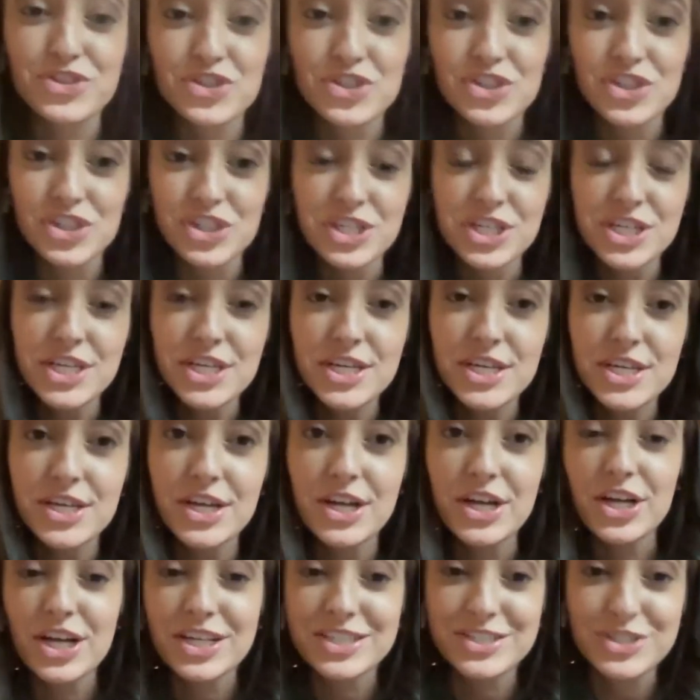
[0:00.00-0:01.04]
She
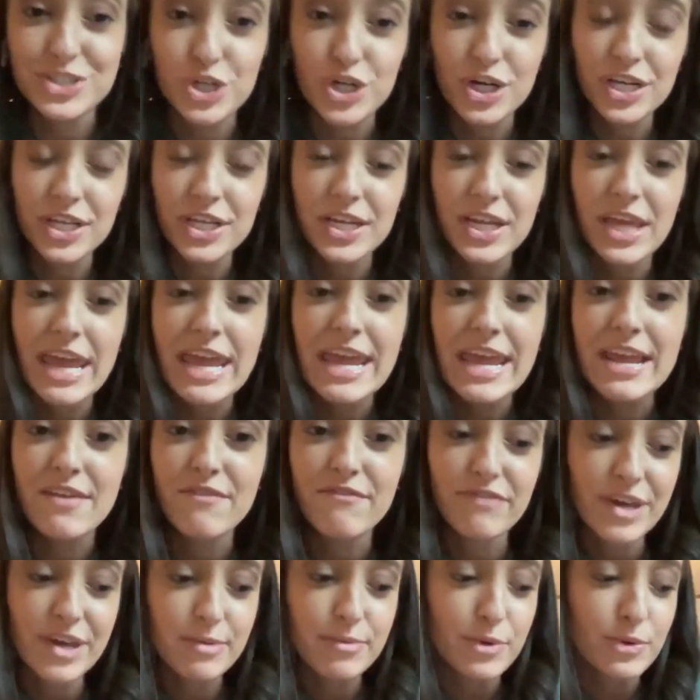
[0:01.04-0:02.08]
got started in
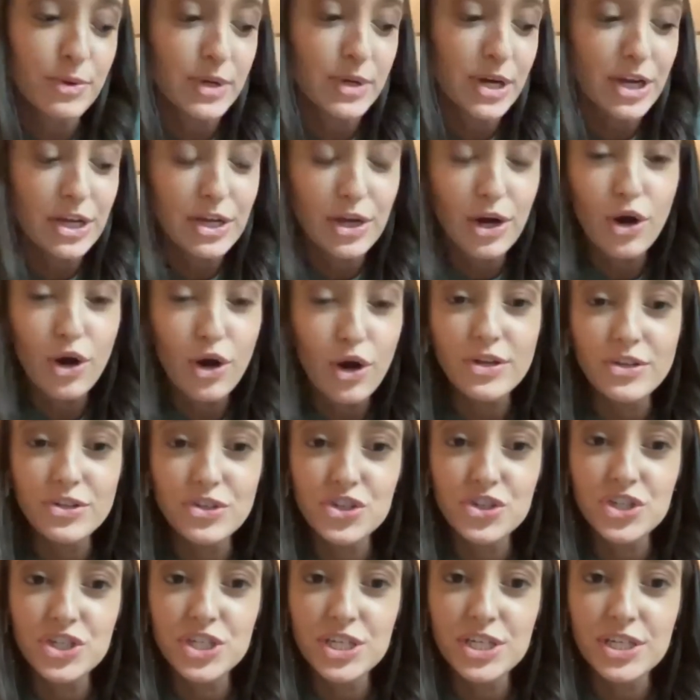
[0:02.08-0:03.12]
February, y'all, and
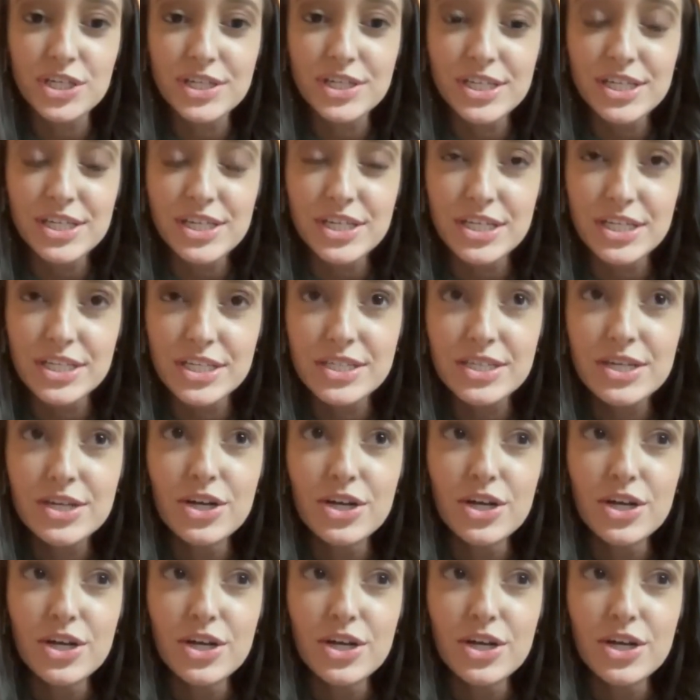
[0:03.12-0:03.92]
she is